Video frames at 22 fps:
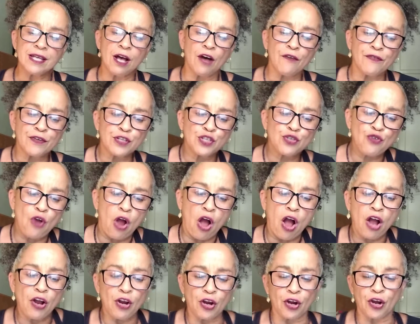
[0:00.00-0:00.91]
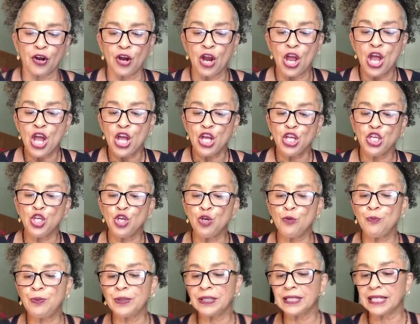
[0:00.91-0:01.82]
self is stronger,
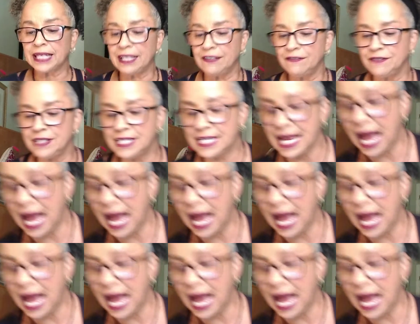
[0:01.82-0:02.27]
you believe